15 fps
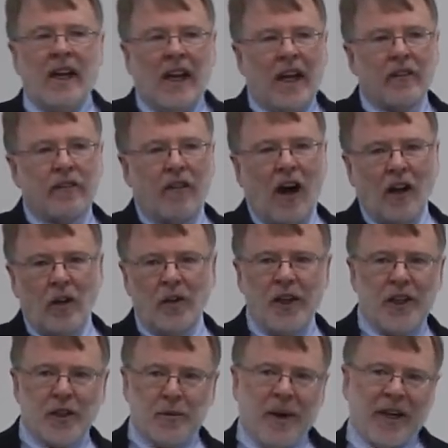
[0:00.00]
It followed the
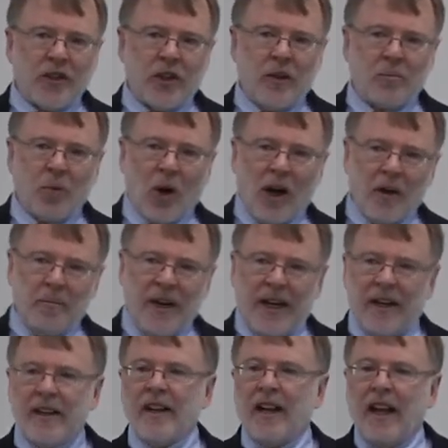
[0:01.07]
expansion of
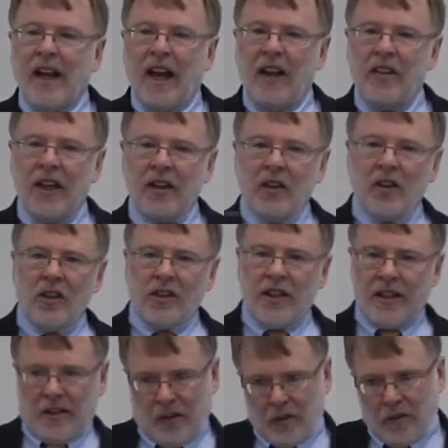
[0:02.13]
broadband and then looked
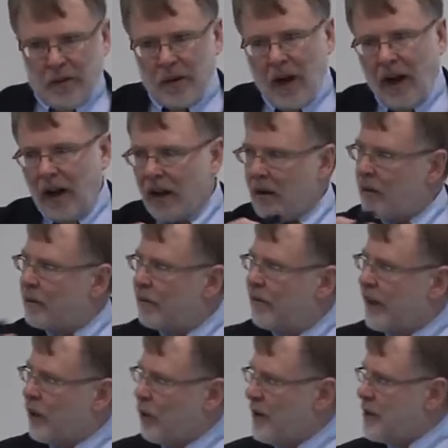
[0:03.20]
at
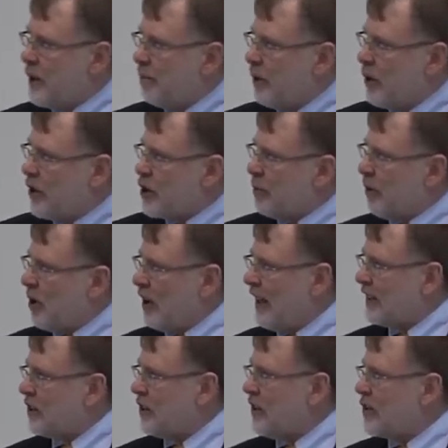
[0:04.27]
victories in municipal
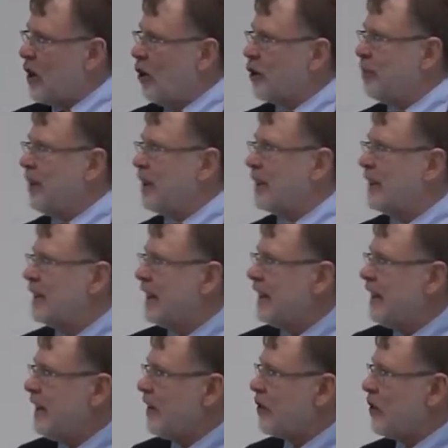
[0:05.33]
elections, ultimately
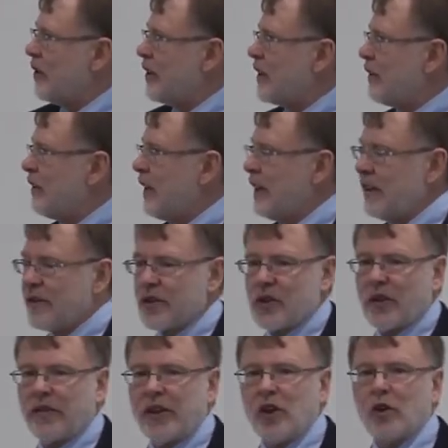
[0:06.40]
leading to the defeat of
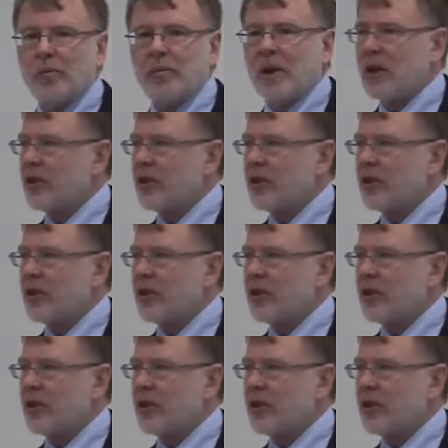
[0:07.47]
Silvio